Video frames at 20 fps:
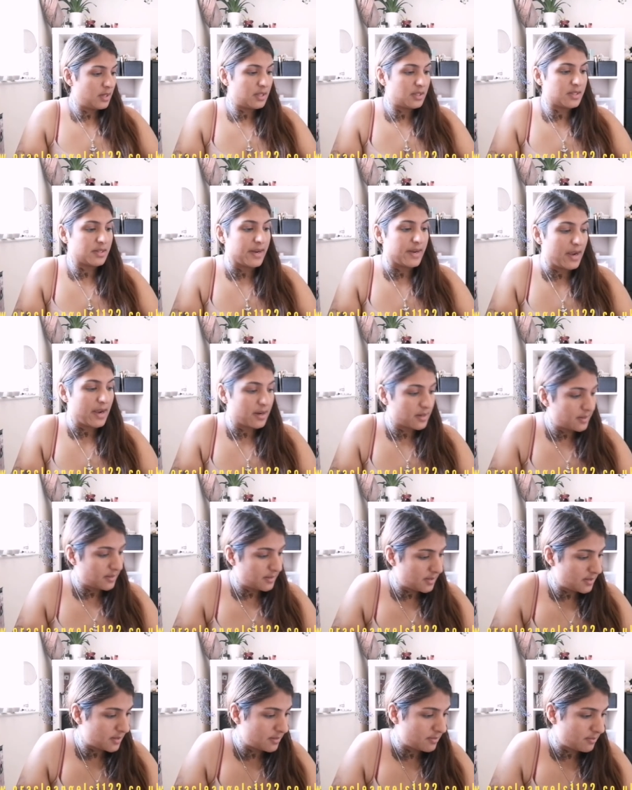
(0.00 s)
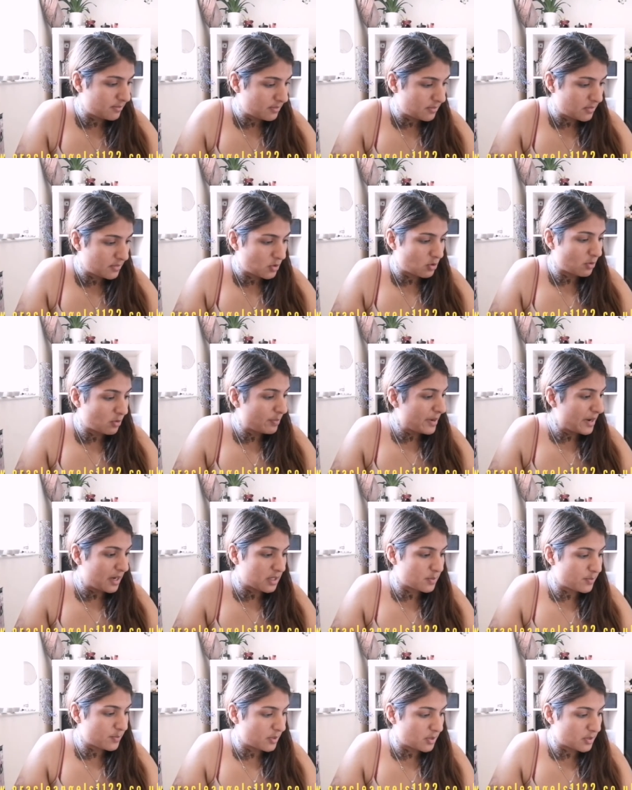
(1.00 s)
It's an ex or a
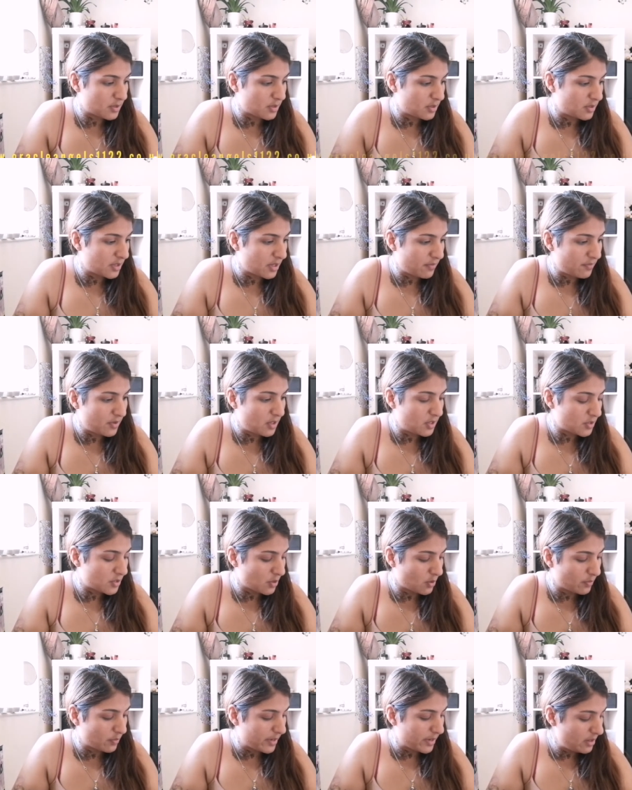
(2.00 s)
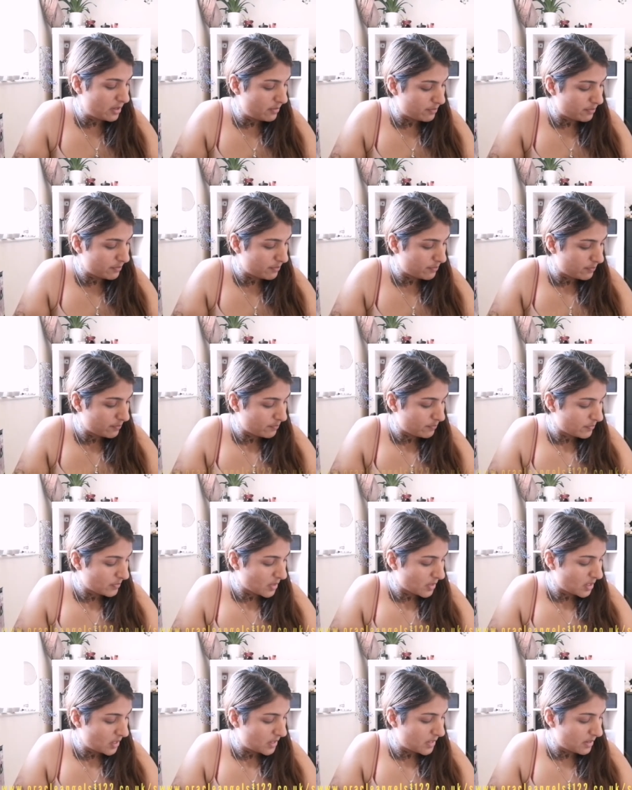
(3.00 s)
past person, definitely a soulmate.
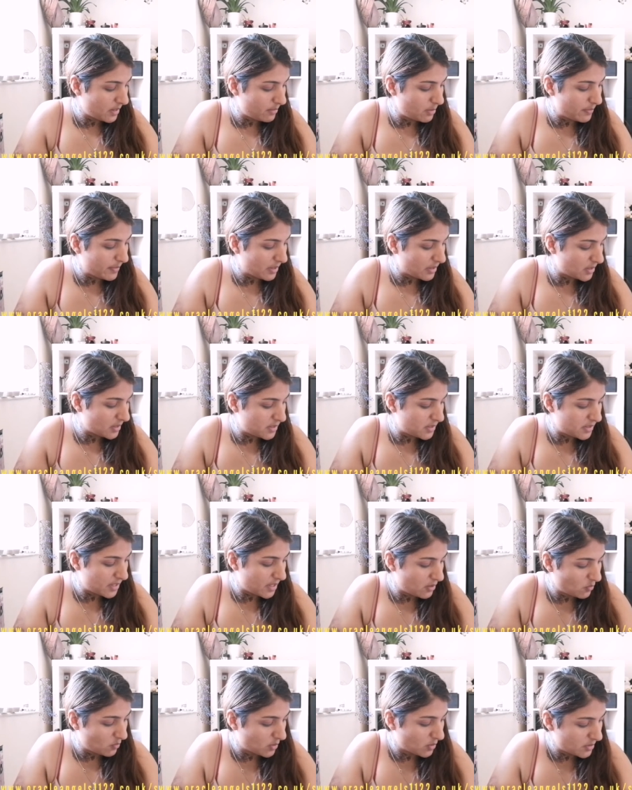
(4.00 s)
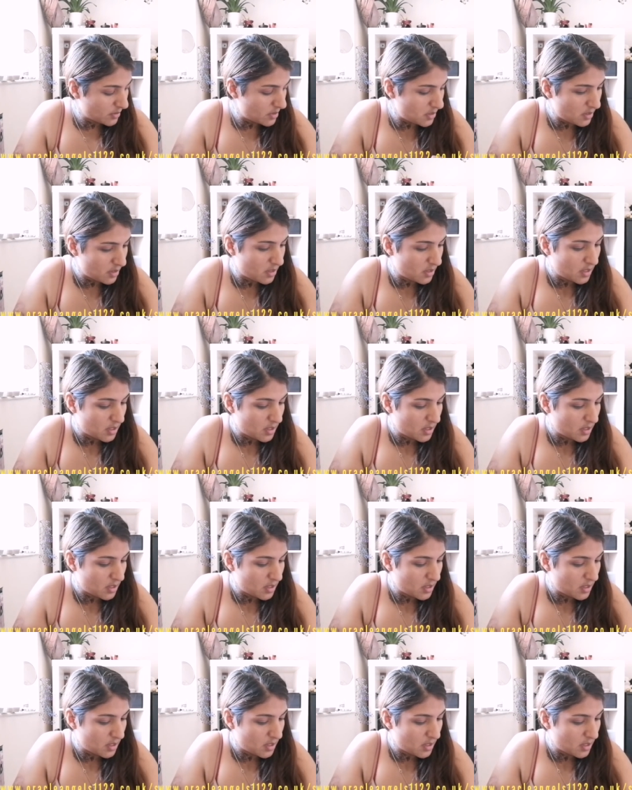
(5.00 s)
Tell me about this Ten of Wands.